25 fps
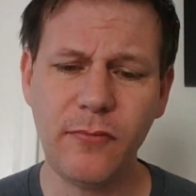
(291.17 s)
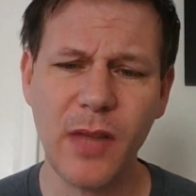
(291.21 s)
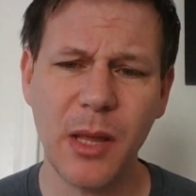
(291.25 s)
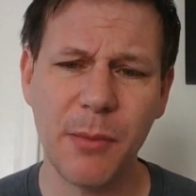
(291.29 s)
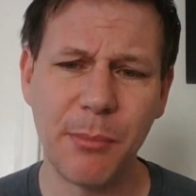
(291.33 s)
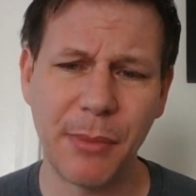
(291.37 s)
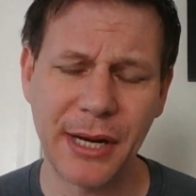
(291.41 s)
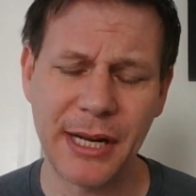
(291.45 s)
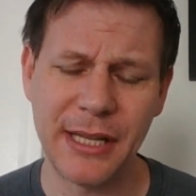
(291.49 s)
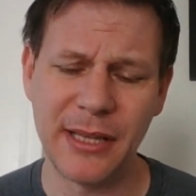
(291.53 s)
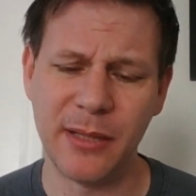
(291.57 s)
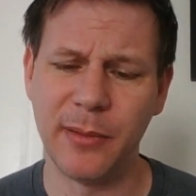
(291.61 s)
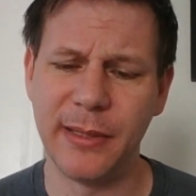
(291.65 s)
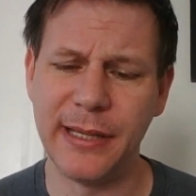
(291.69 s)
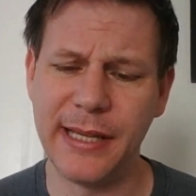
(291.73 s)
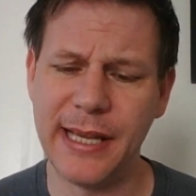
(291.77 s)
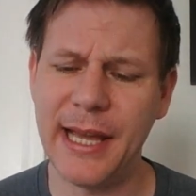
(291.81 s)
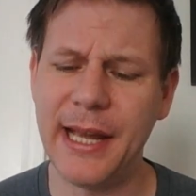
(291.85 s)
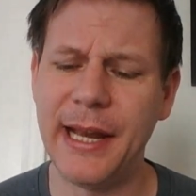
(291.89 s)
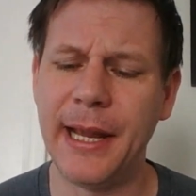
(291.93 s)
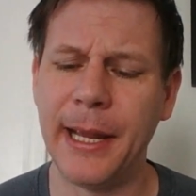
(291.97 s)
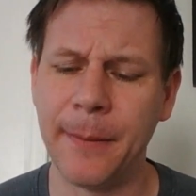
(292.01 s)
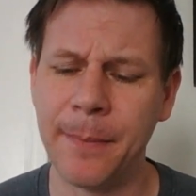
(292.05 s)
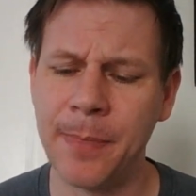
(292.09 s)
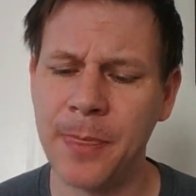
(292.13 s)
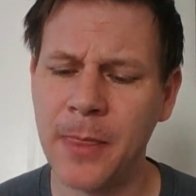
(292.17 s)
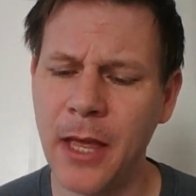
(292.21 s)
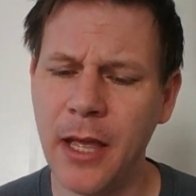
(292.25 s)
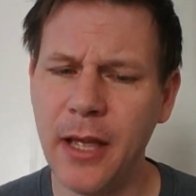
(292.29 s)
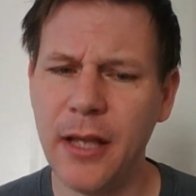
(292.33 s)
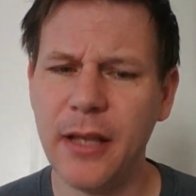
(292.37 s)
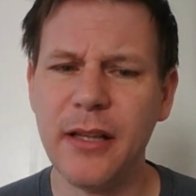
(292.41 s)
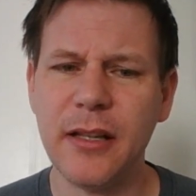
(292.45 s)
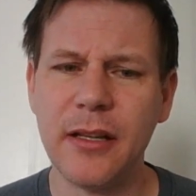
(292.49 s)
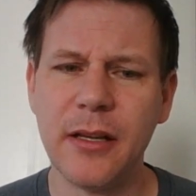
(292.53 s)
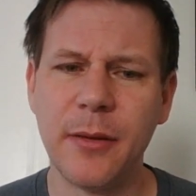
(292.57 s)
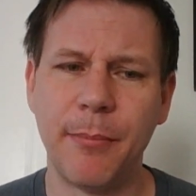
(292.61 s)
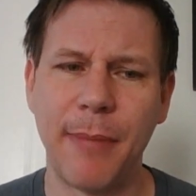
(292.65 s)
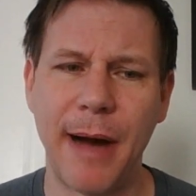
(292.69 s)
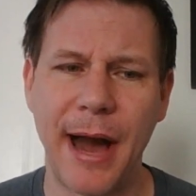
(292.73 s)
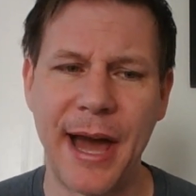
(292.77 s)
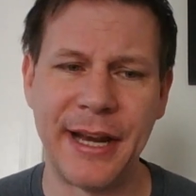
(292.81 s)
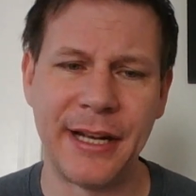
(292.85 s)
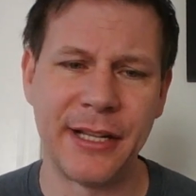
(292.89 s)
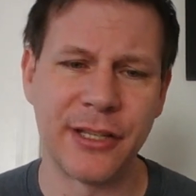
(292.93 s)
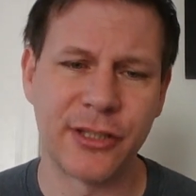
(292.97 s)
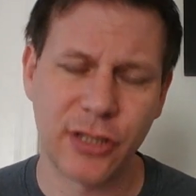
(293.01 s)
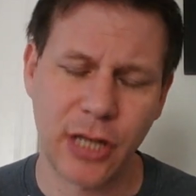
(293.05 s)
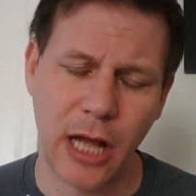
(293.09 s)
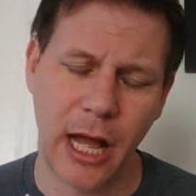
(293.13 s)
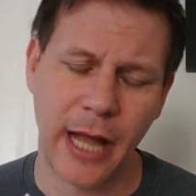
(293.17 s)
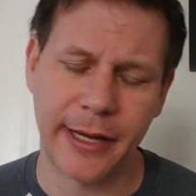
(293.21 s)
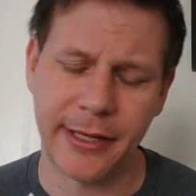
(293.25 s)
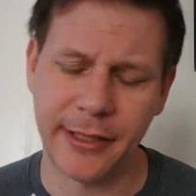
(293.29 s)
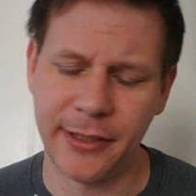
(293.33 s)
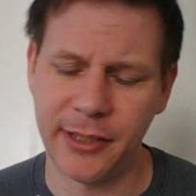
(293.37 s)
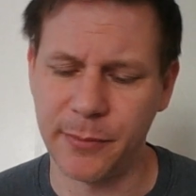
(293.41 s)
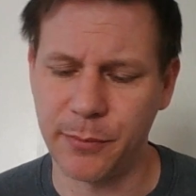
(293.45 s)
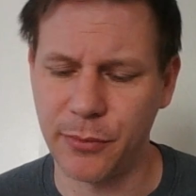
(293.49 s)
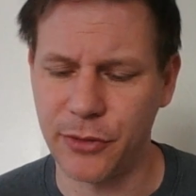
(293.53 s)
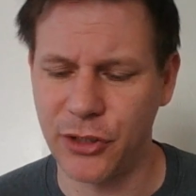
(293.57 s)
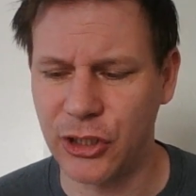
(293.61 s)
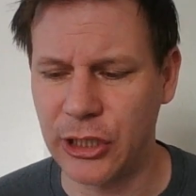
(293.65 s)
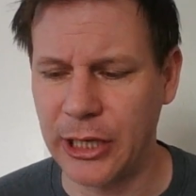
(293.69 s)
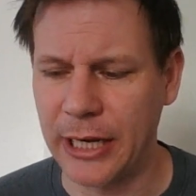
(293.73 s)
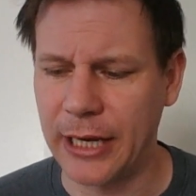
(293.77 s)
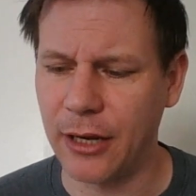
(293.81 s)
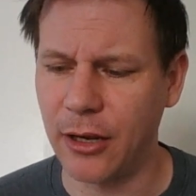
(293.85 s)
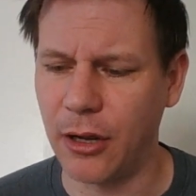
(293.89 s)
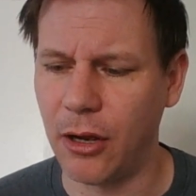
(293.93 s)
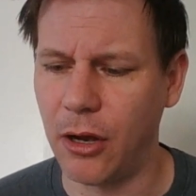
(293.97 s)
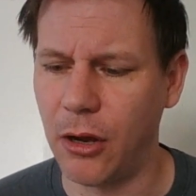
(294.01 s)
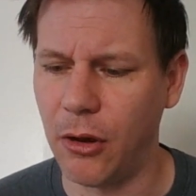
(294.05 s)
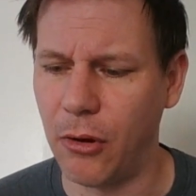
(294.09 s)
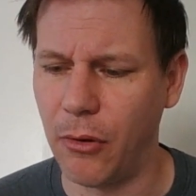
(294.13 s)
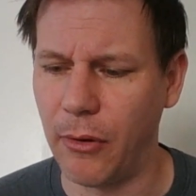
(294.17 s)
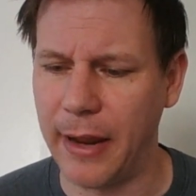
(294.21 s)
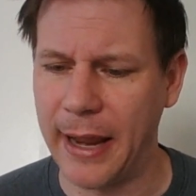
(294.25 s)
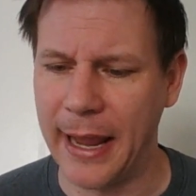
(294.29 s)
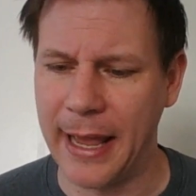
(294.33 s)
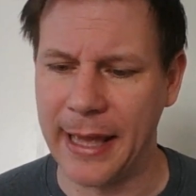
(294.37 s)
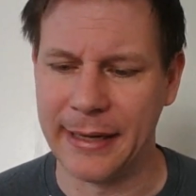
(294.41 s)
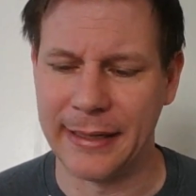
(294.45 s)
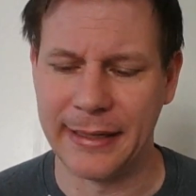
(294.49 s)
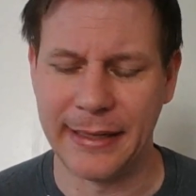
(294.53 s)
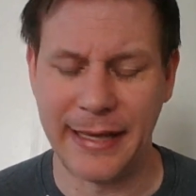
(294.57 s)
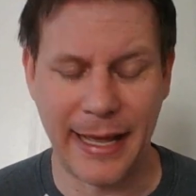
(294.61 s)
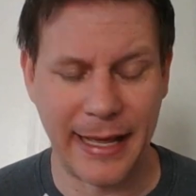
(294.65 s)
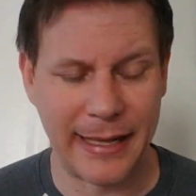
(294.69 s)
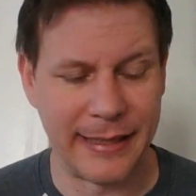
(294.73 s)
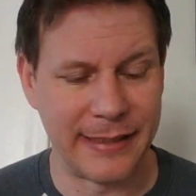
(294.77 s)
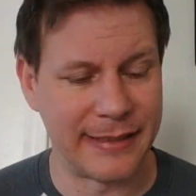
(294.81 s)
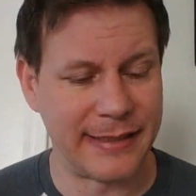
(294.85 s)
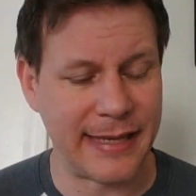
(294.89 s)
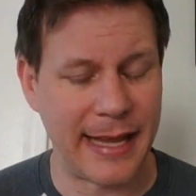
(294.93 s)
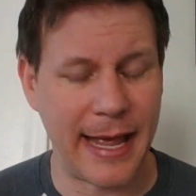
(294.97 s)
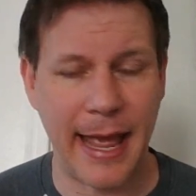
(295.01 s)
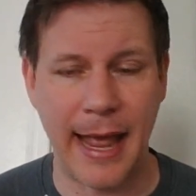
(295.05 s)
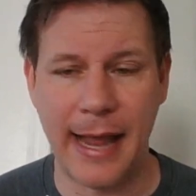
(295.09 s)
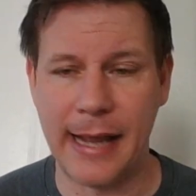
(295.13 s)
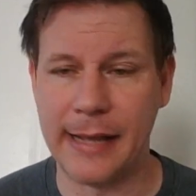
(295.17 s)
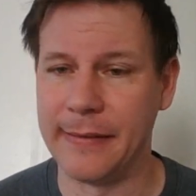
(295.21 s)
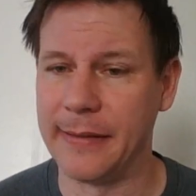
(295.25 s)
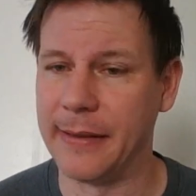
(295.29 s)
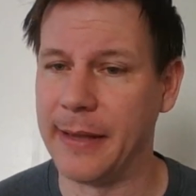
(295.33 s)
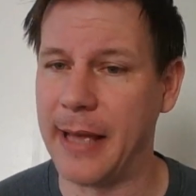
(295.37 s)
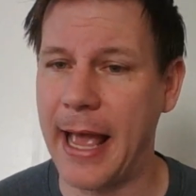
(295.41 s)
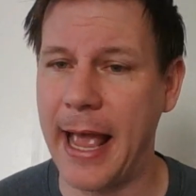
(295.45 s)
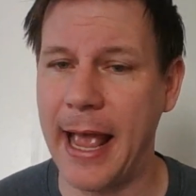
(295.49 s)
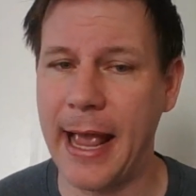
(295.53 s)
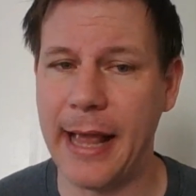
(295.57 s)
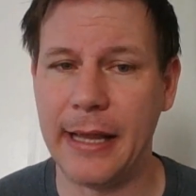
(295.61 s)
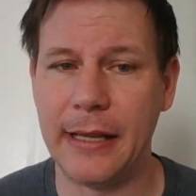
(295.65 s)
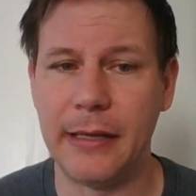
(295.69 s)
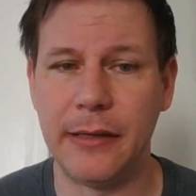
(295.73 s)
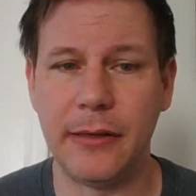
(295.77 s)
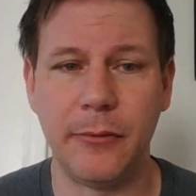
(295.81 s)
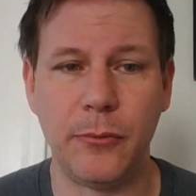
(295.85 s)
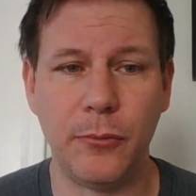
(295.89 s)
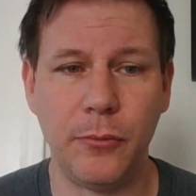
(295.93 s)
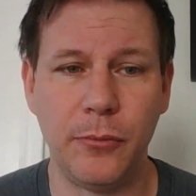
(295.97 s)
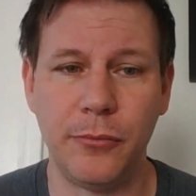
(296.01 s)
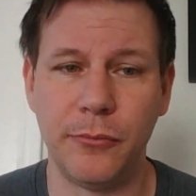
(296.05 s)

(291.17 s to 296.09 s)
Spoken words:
But in the beginning, Biden's talking to Poroshenko, and again saying that, hey,